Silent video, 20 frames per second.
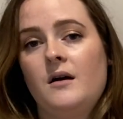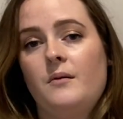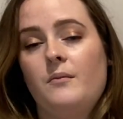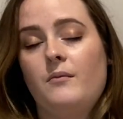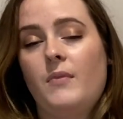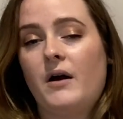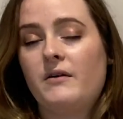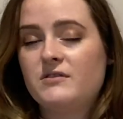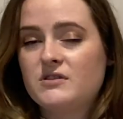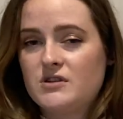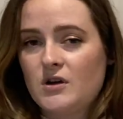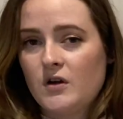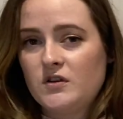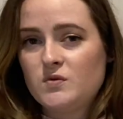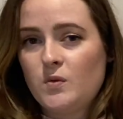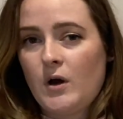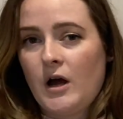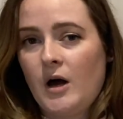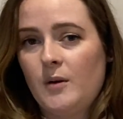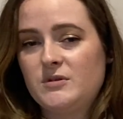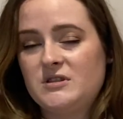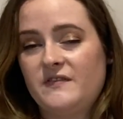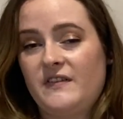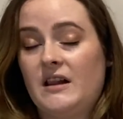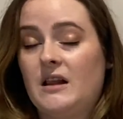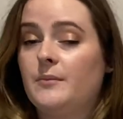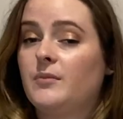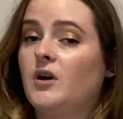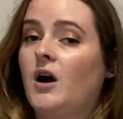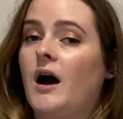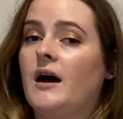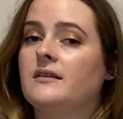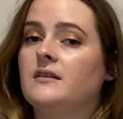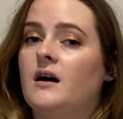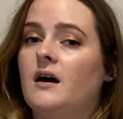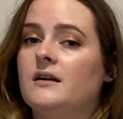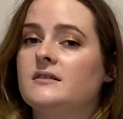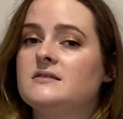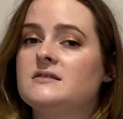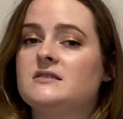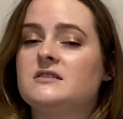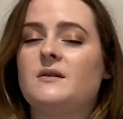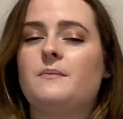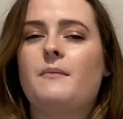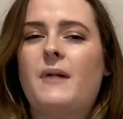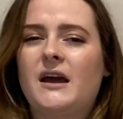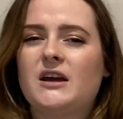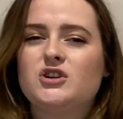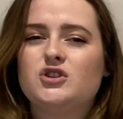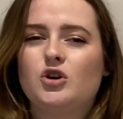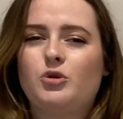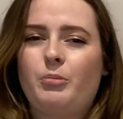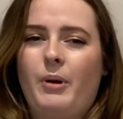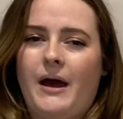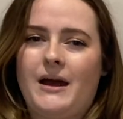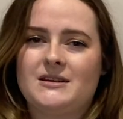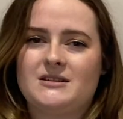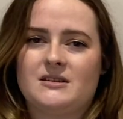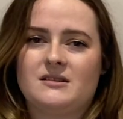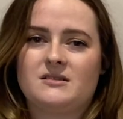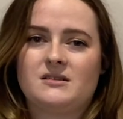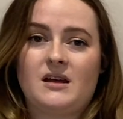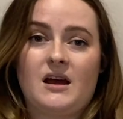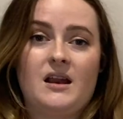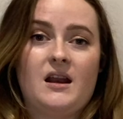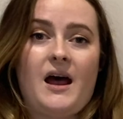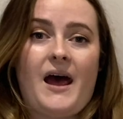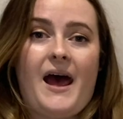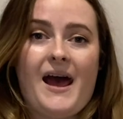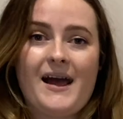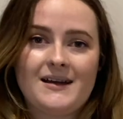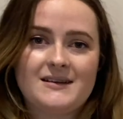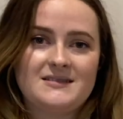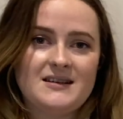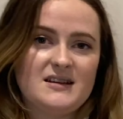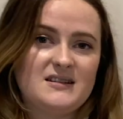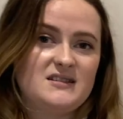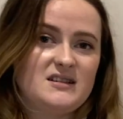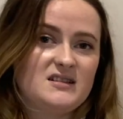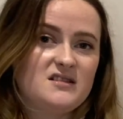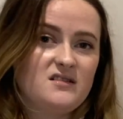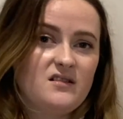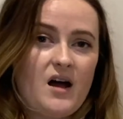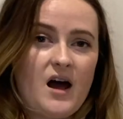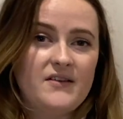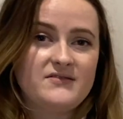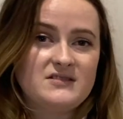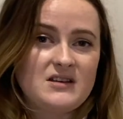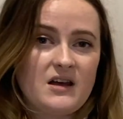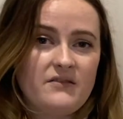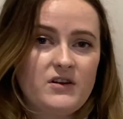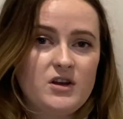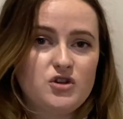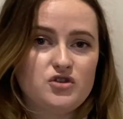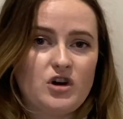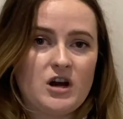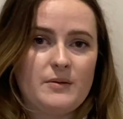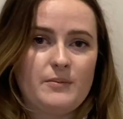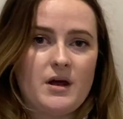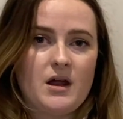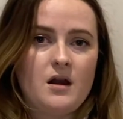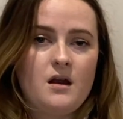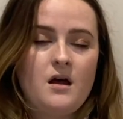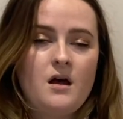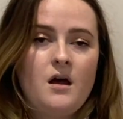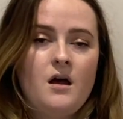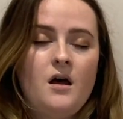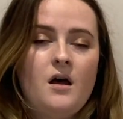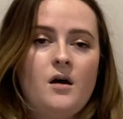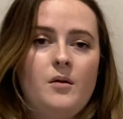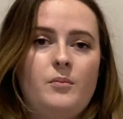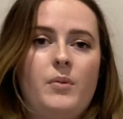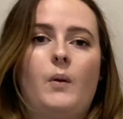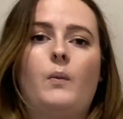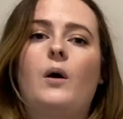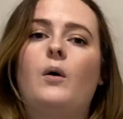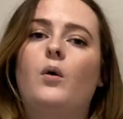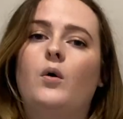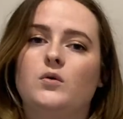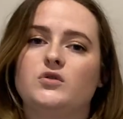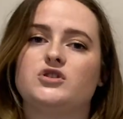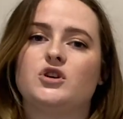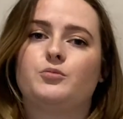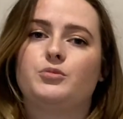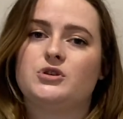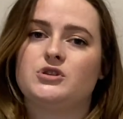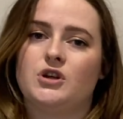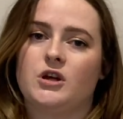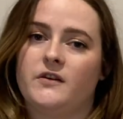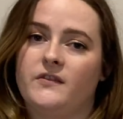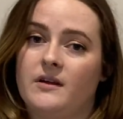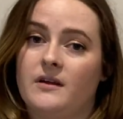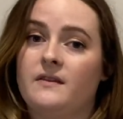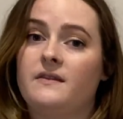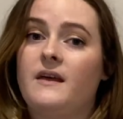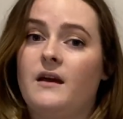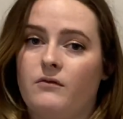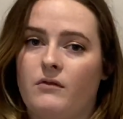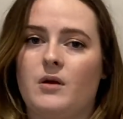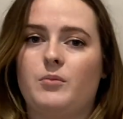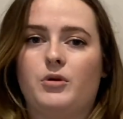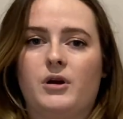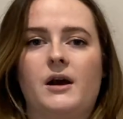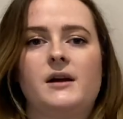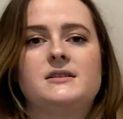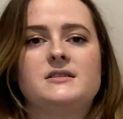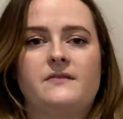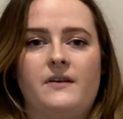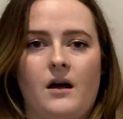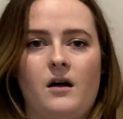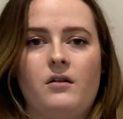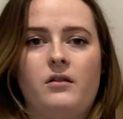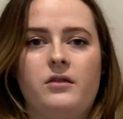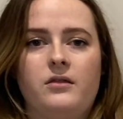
My results will help develop guidelines to make sure patients can access this life-saving treatment, but while also preserving their reproductive health.